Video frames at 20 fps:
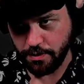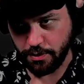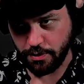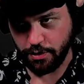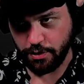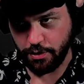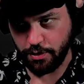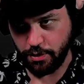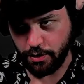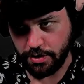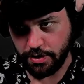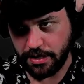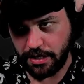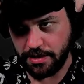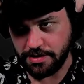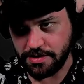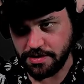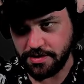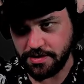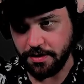Good
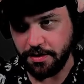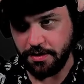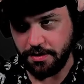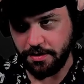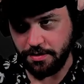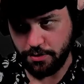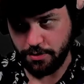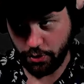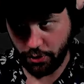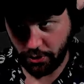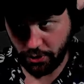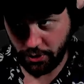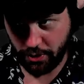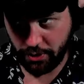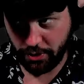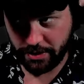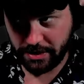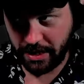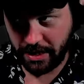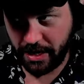guess.
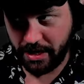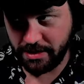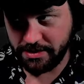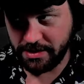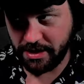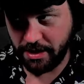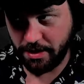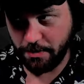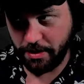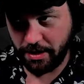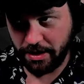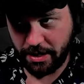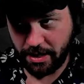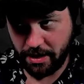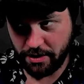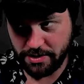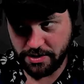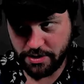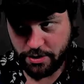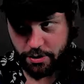Good guess. Anybody
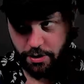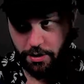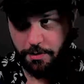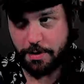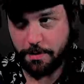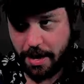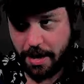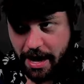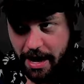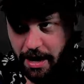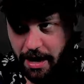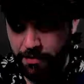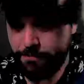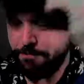else? You're going to be mad.